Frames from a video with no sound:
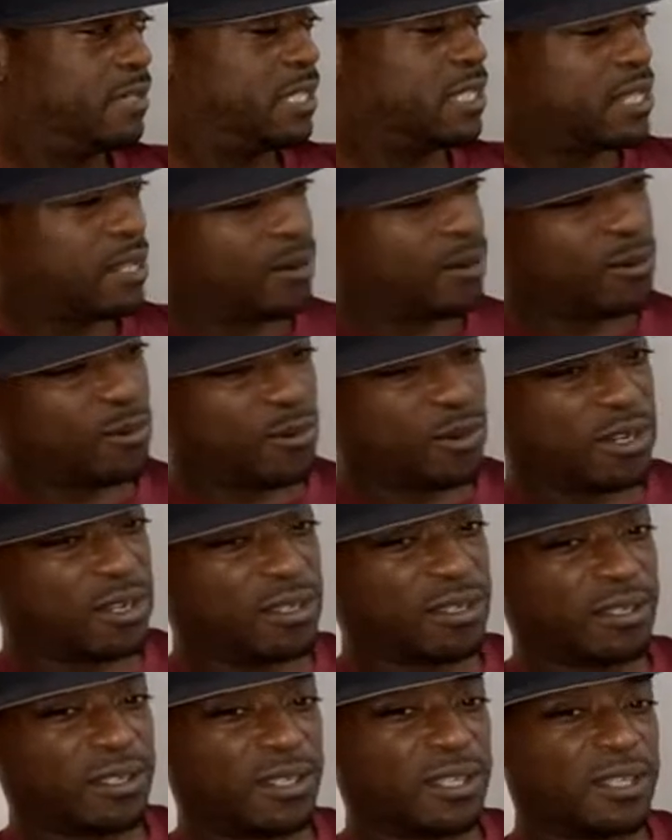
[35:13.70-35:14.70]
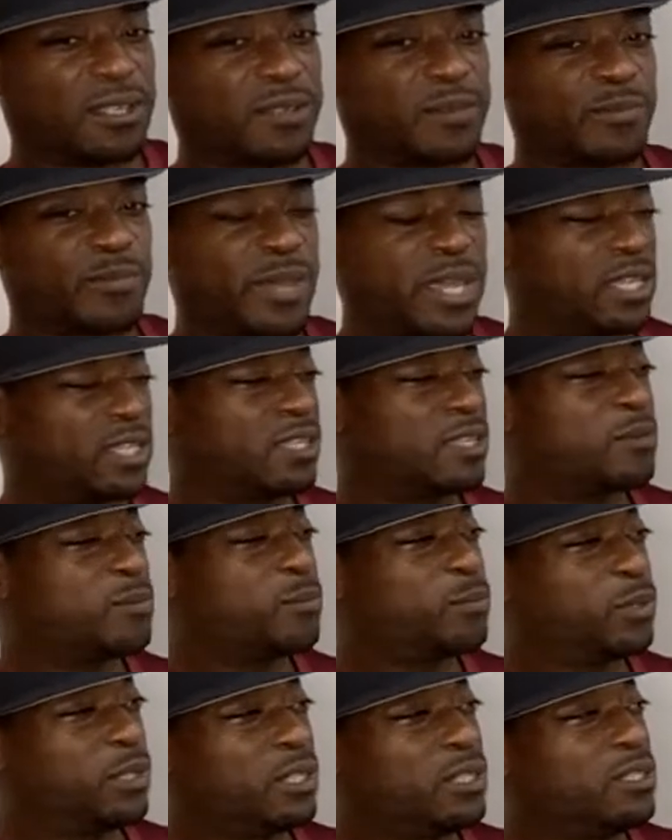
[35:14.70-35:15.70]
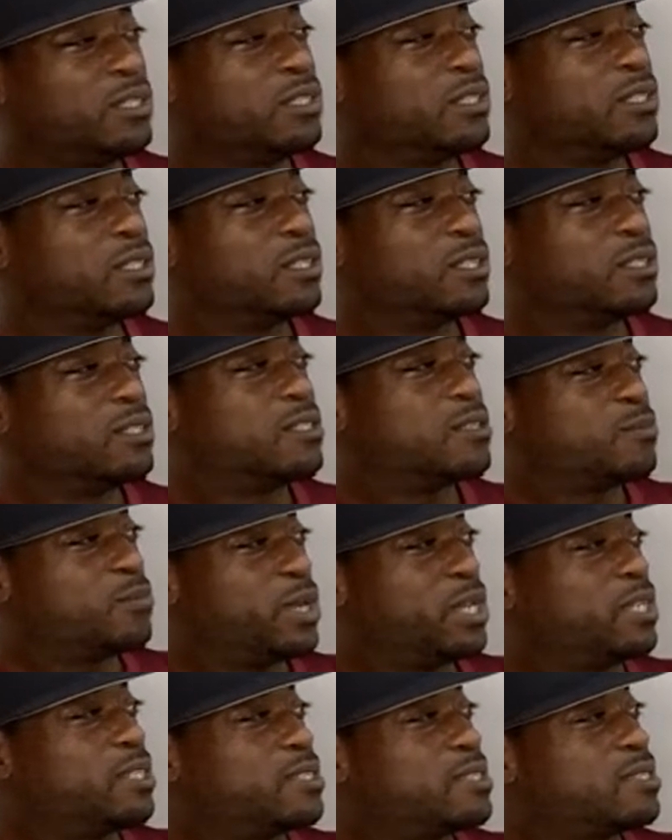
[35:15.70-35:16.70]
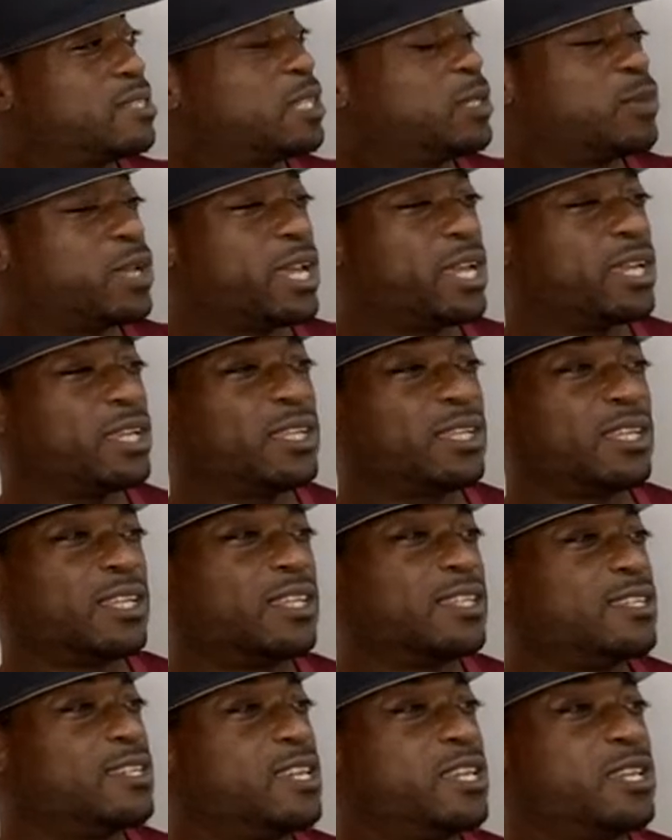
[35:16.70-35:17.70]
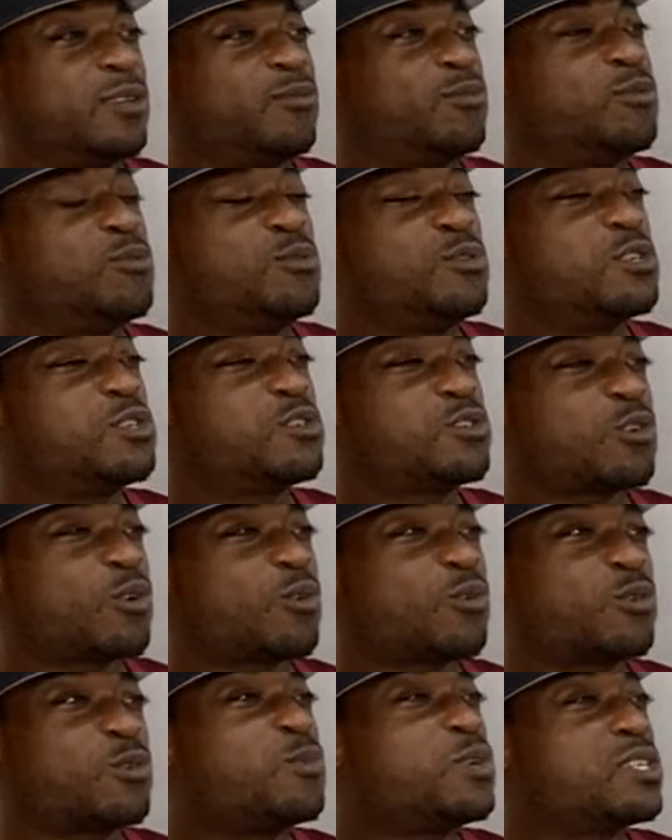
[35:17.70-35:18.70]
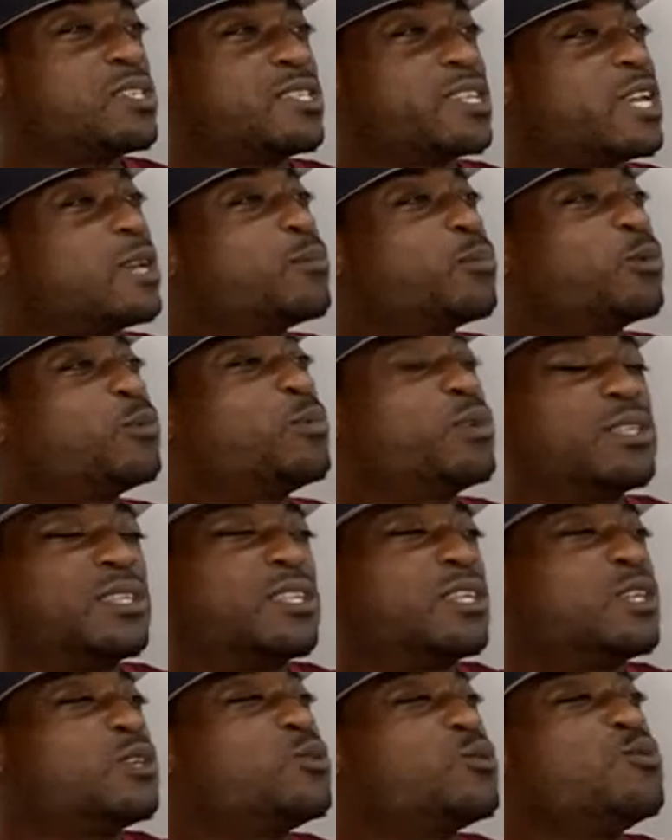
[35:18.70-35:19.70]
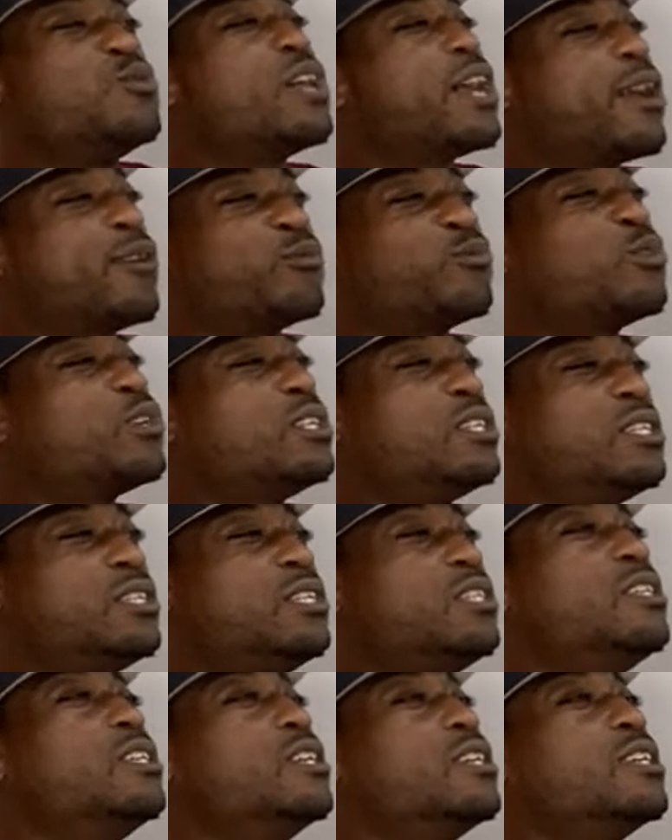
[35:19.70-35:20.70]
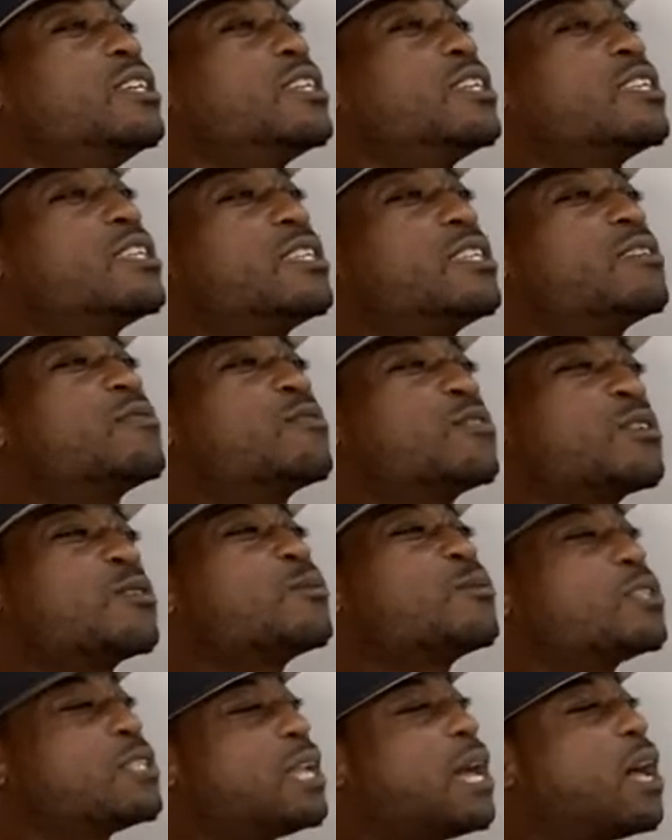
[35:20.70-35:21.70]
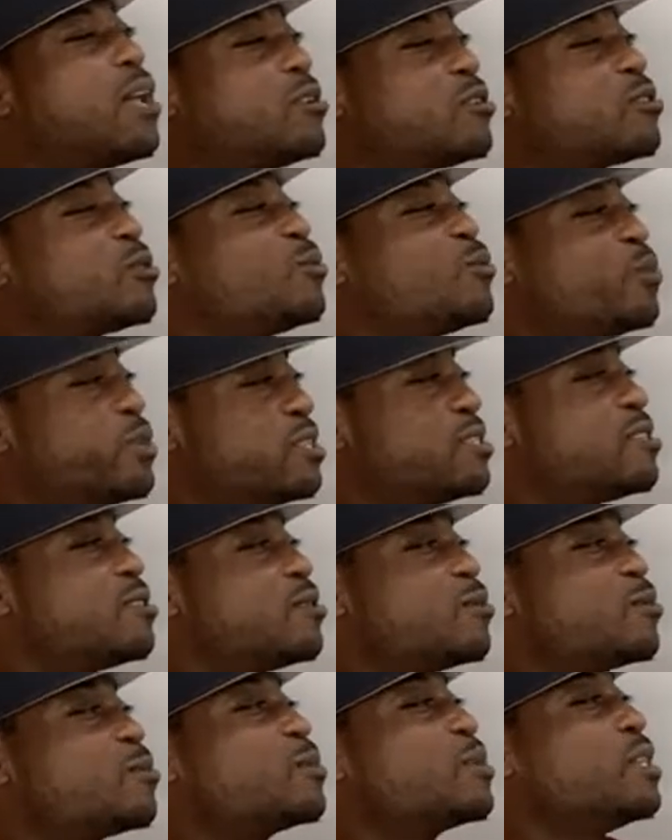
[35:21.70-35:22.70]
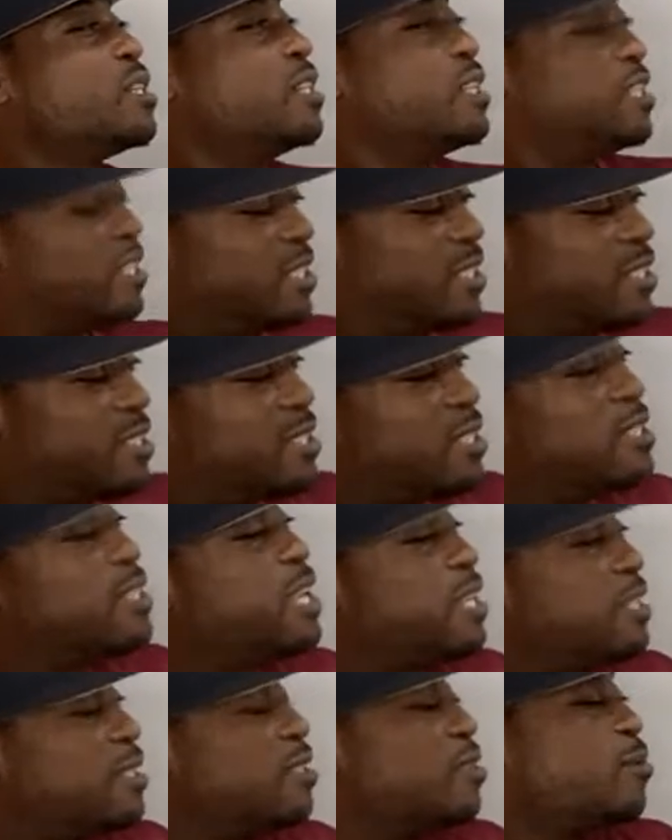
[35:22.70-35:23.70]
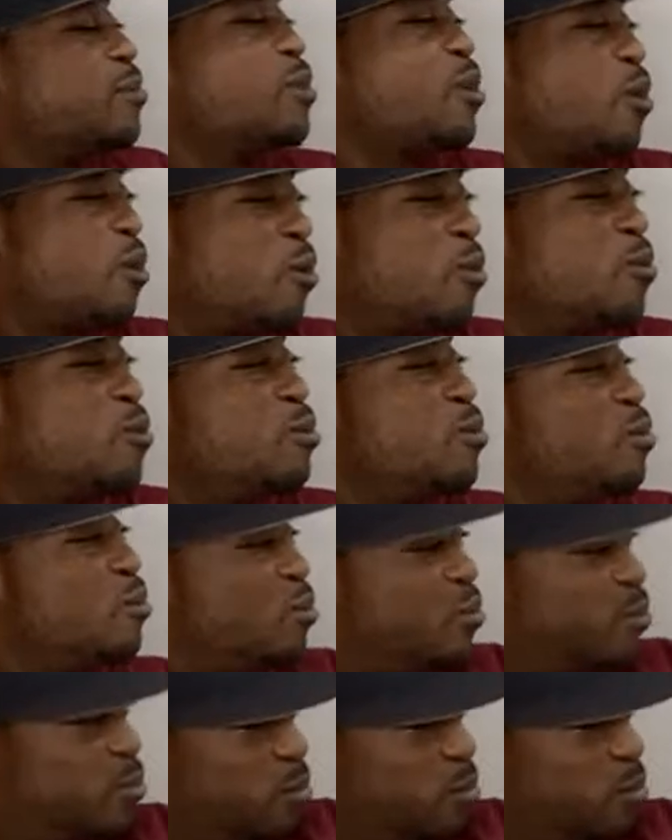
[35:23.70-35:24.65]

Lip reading: Like I don't want to make it compete to make it seem like, yeah, if you're just showing them example, but then you're not really giving them the knowledge and wisdom to let them know,